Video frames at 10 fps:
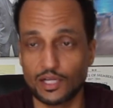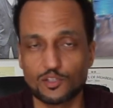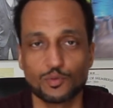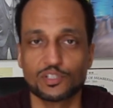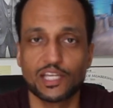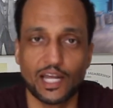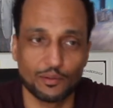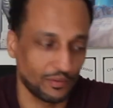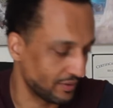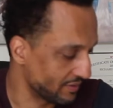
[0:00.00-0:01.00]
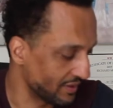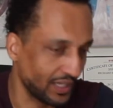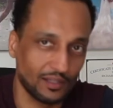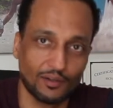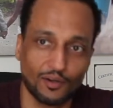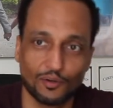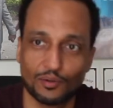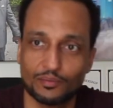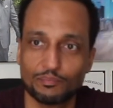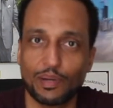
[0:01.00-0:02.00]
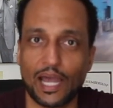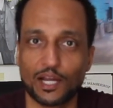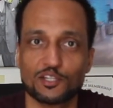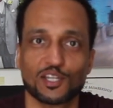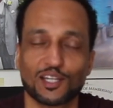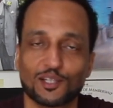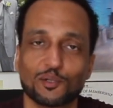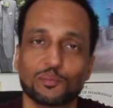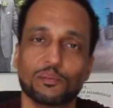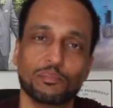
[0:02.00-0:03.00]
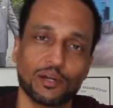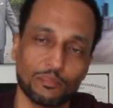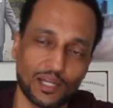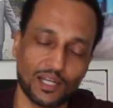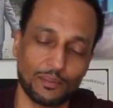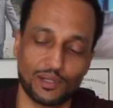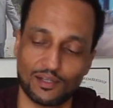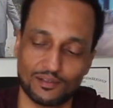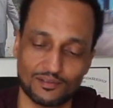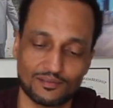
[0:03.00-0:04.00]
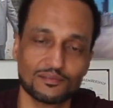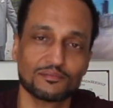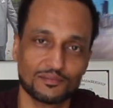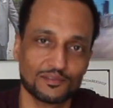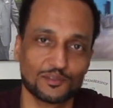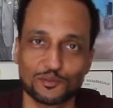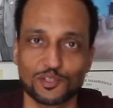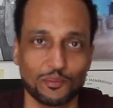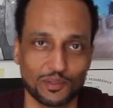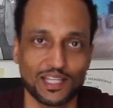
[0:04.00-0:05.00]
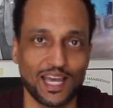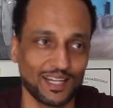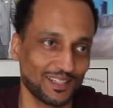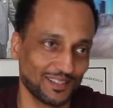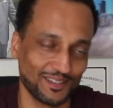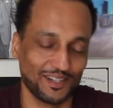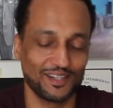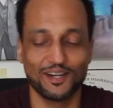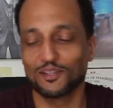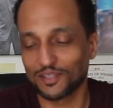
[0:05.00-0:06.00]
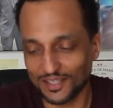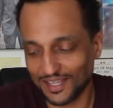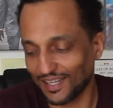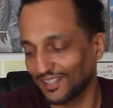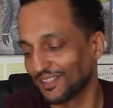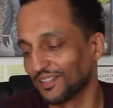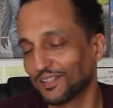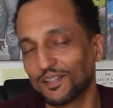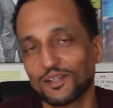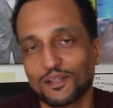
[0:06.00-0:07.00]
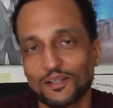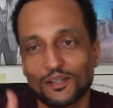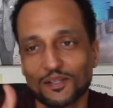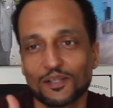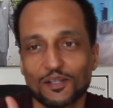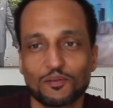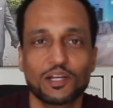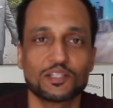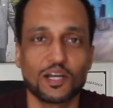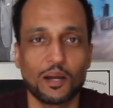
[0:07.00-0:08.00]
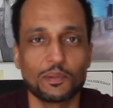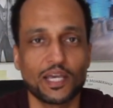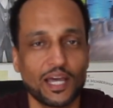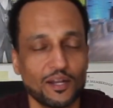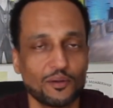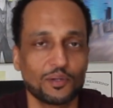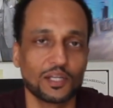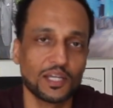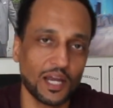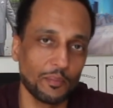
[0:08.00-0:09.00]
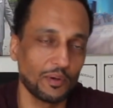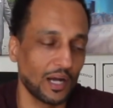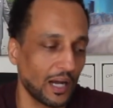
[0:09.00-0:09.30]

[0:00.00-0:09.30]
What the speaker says: I just wish Canon could get that doggone packaging a little bit better. Do something with that. All right. Other than that, great job, Canon, on the camera.